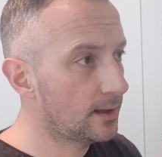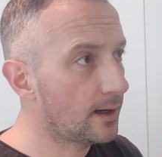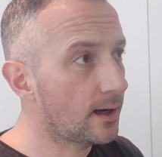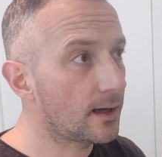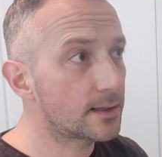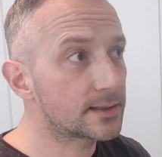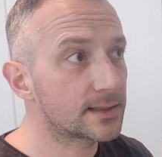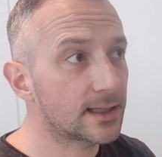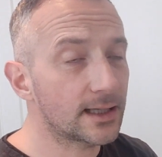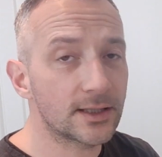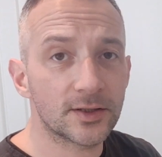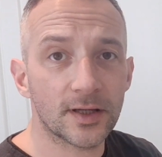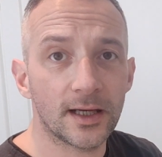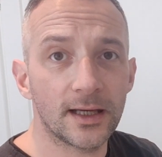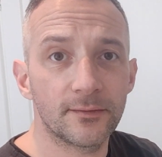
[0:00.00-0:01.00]

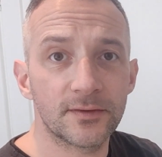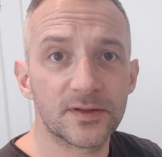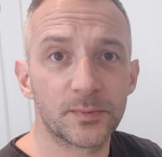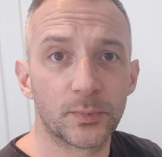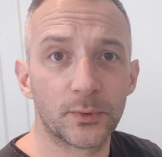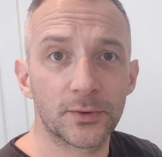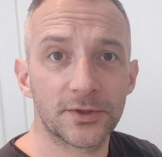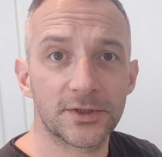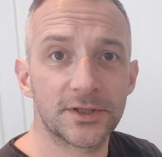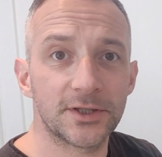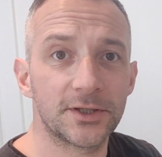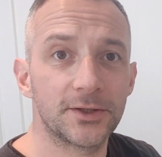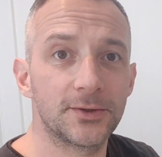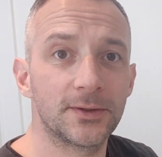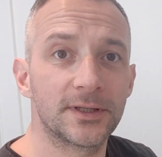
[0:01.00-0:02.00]
Today's shave is brought
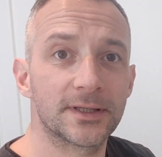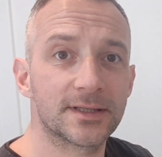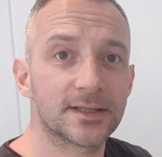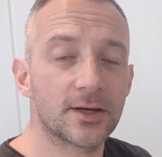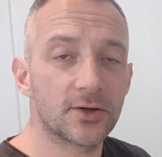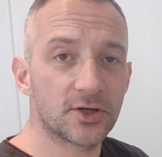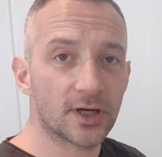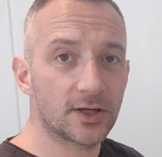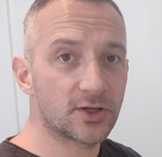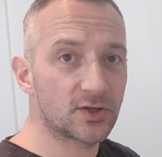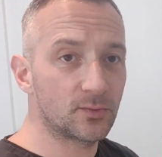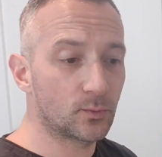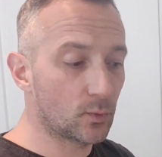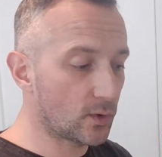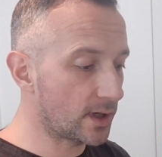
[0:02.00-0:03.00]
to you in
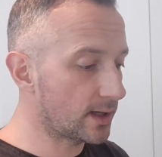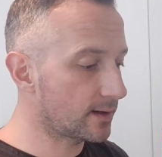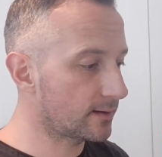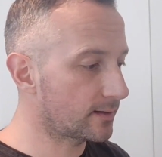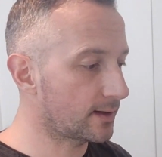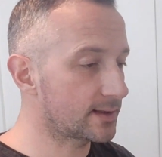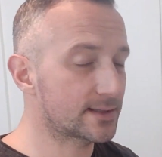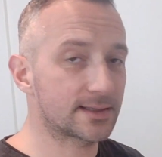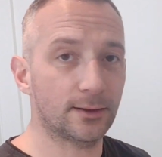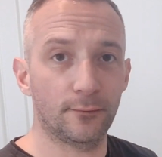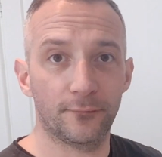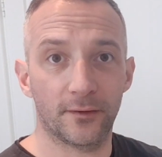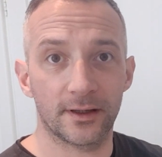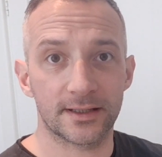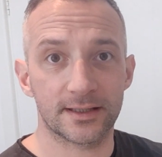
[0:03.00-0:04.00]
association with
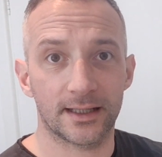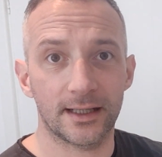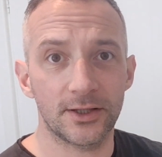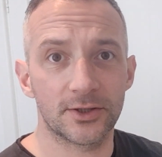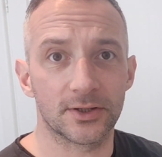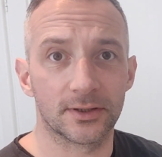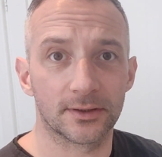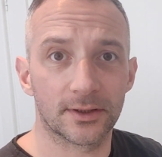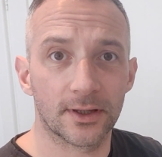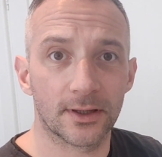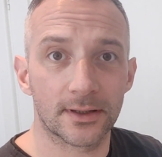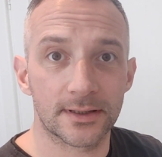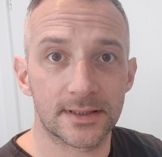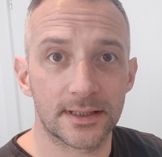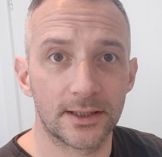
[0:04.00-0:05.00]
self-isolation,
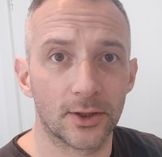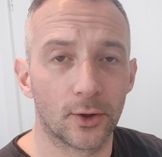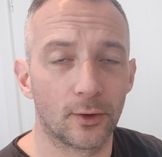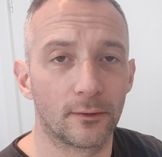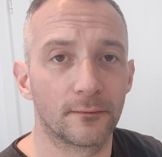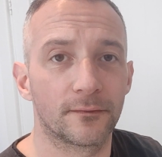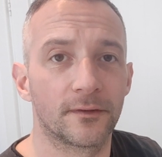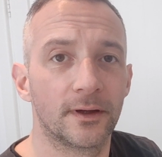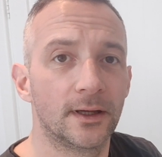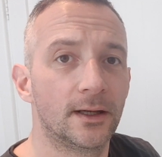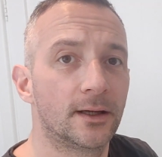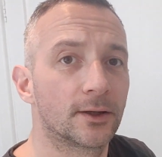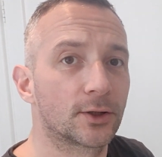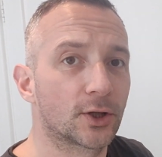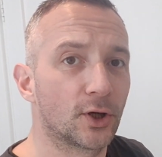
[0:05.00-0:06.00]
courtesy of
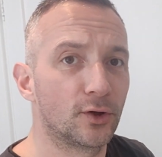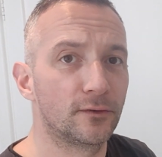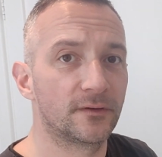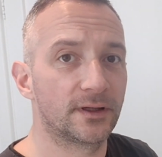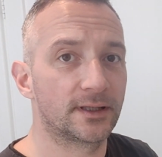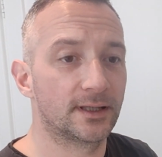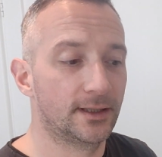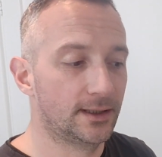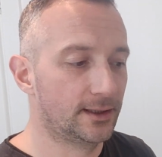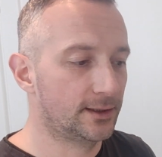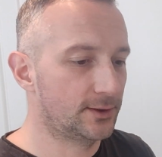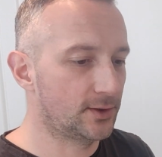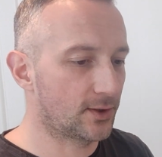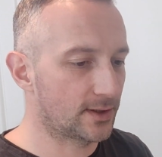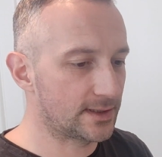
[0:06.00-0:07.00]

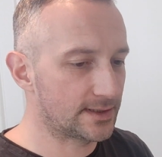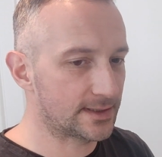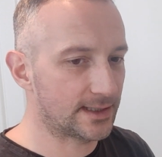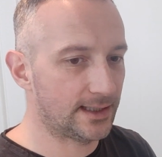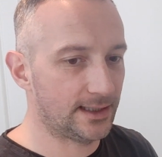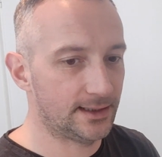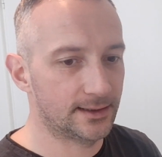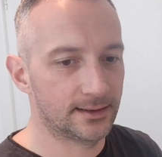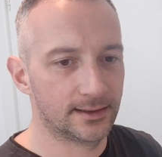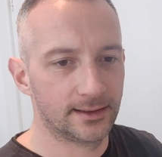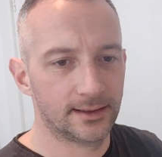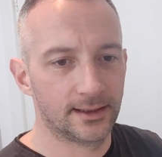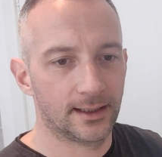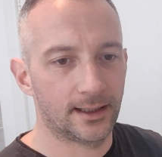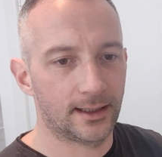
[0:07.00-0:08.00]
COVID-19.
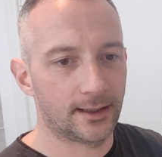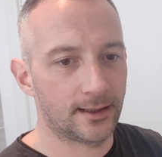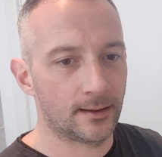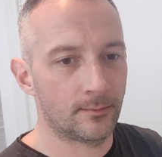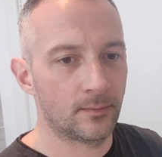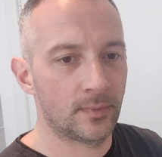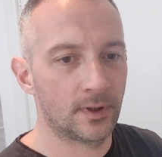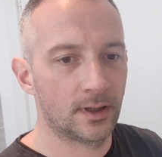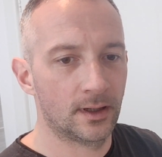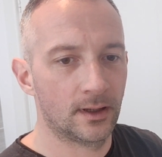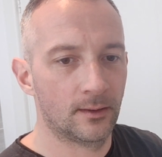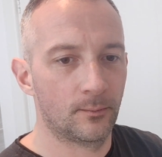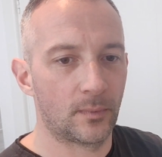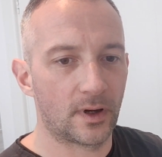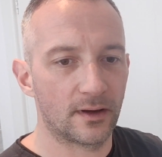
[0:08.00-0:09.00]

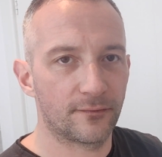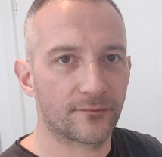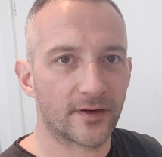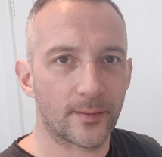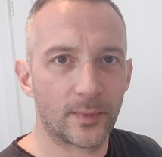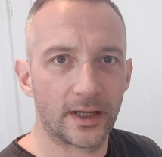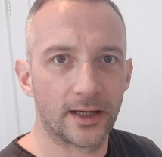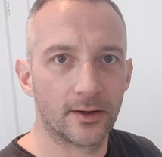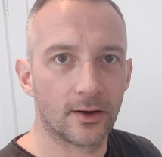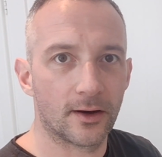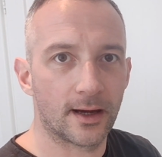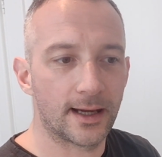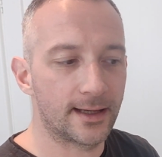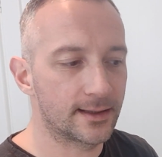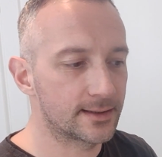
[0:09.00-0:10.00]
My family and
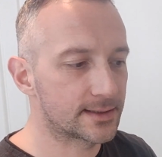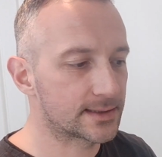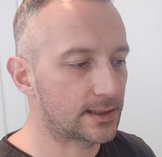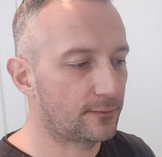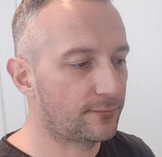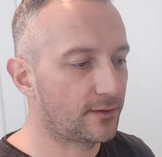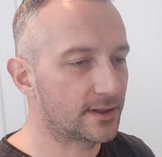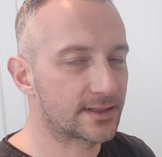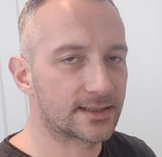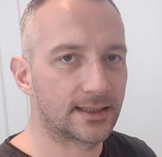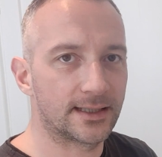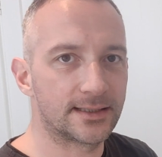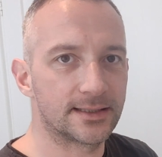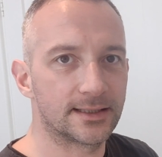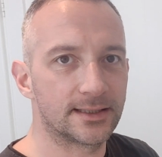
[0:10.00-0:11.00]
I
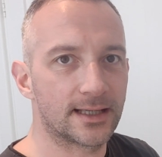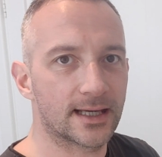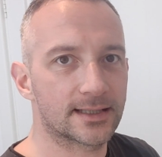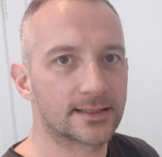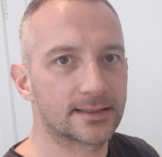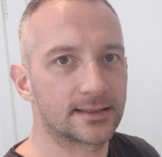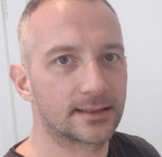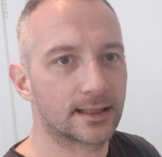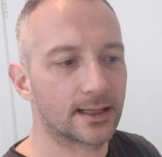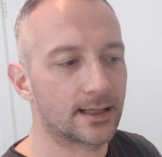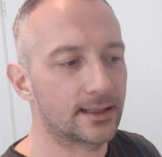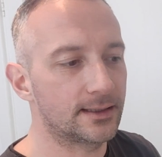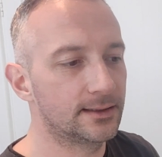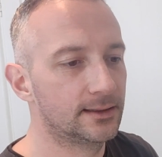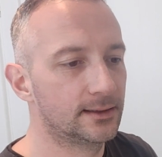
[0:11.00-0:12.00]
self-isolated
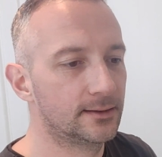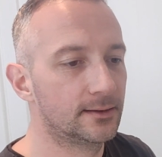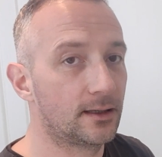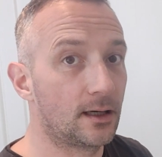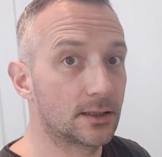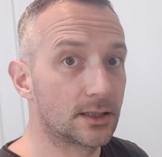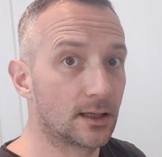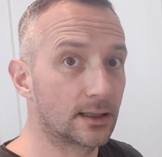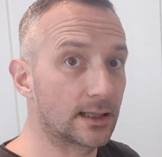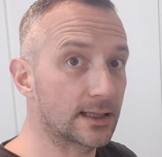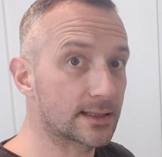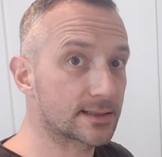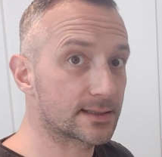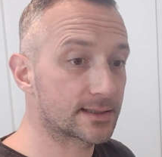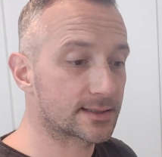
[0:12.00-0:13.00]
yesterday. Our
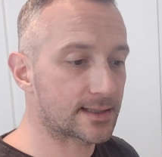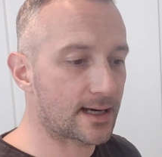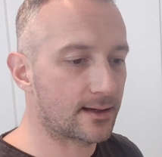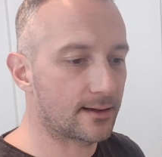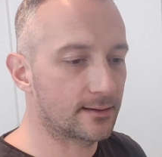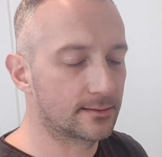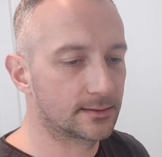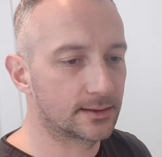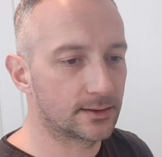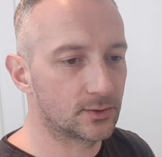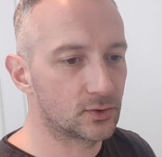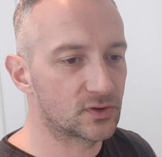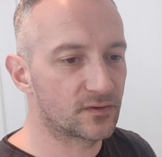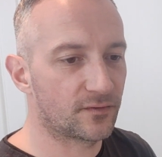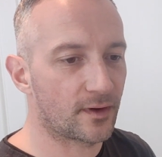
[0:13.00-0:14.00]
youngest, Sana,
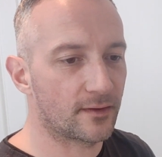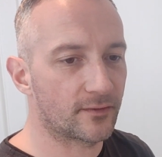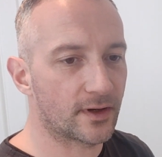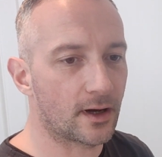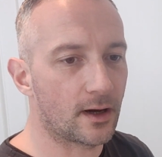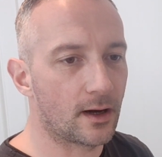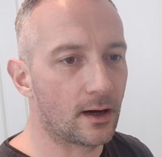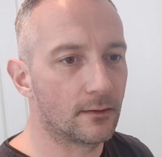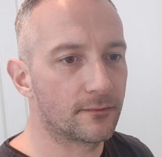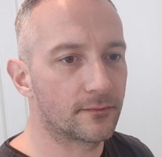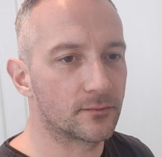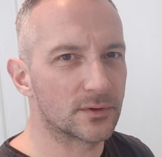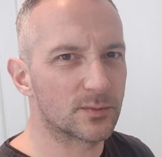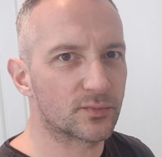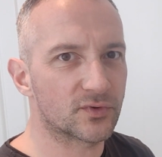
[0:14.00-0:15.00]
who's
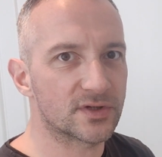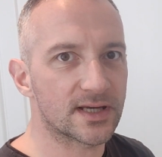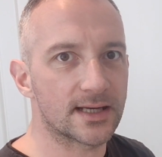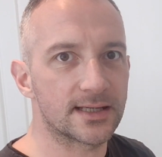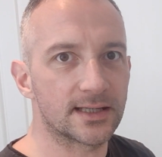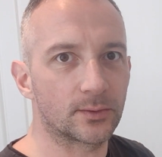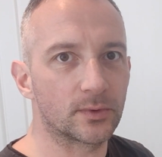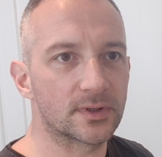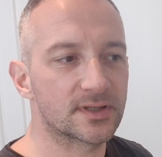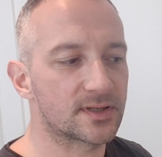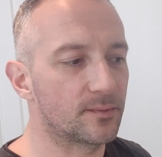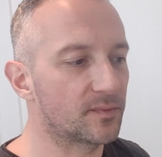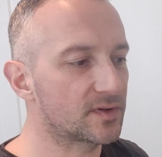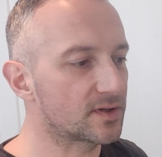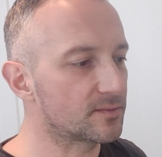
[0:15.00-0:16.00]
5.5, was presenting with
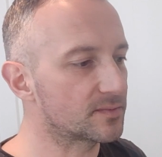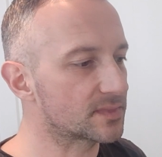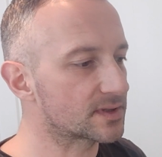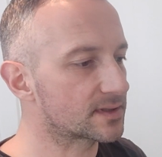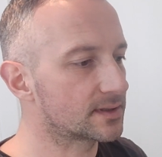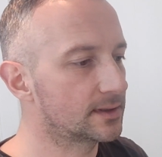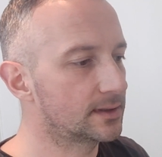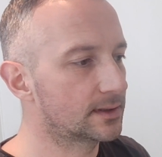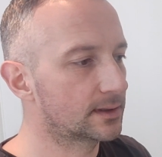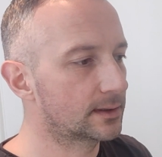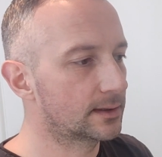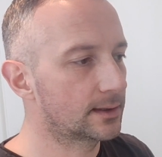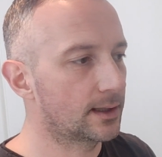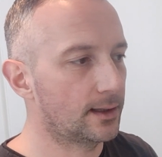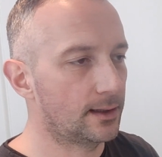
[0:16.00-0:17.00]
symptoms,
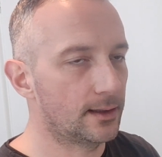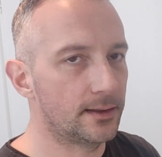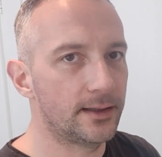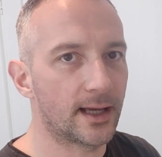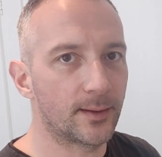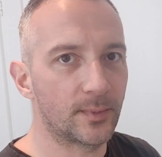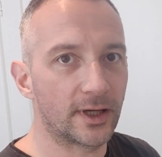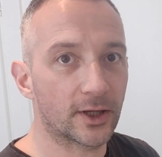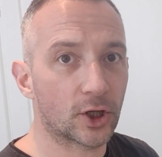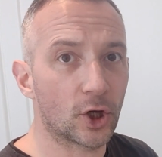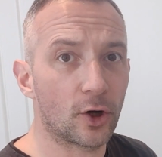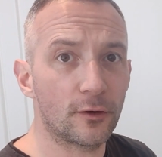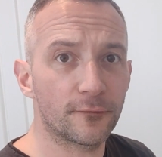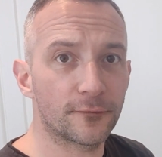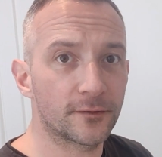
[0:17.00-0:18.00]
namely a
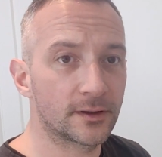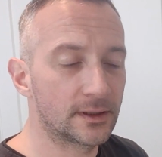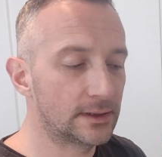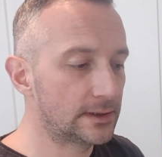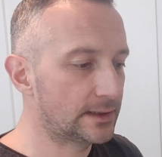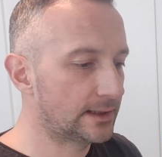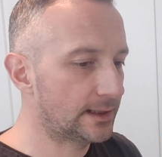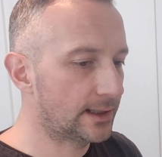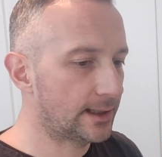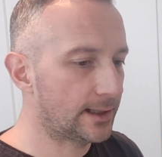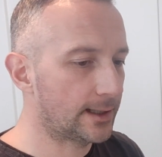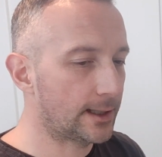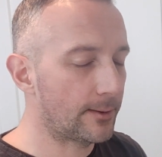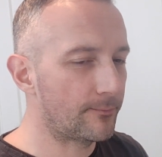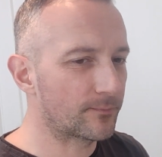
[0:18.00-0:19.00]
cough.
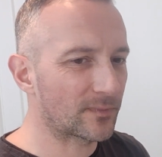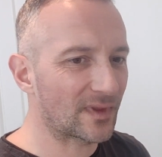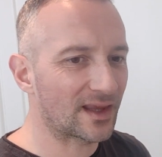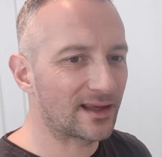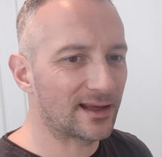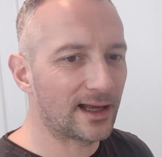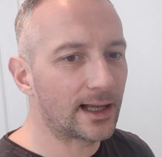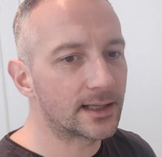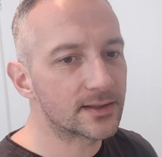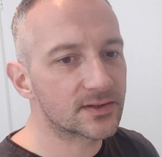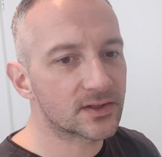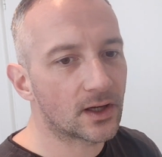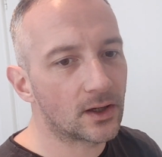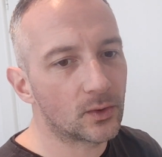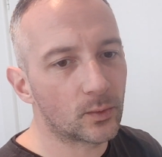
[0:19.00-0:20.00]
And
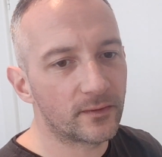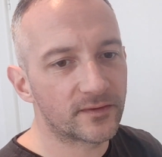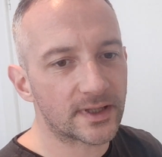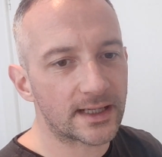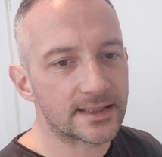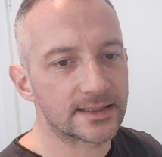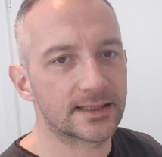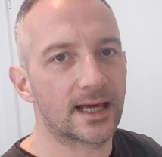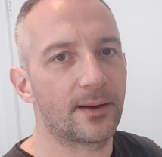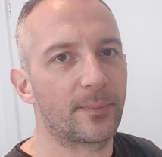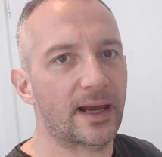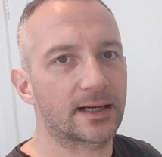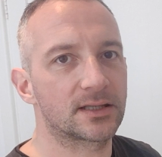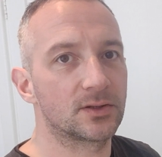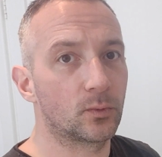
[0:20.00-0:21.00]
so we've dated that
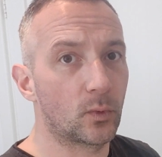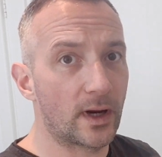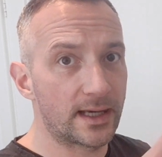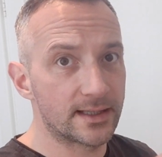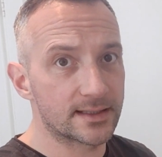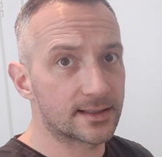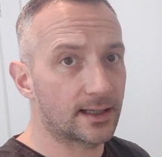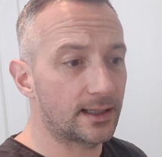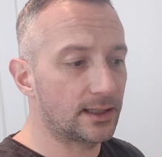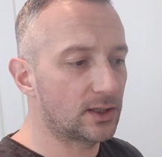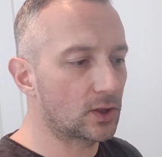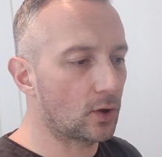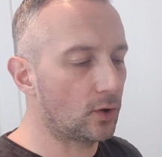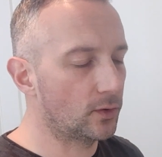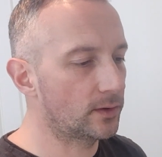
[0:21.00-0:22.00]
back to Wednesday
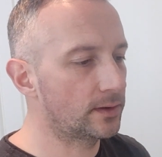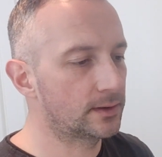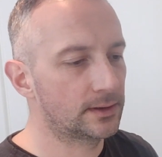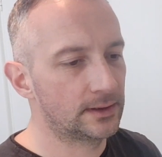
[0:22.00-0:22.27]
gone.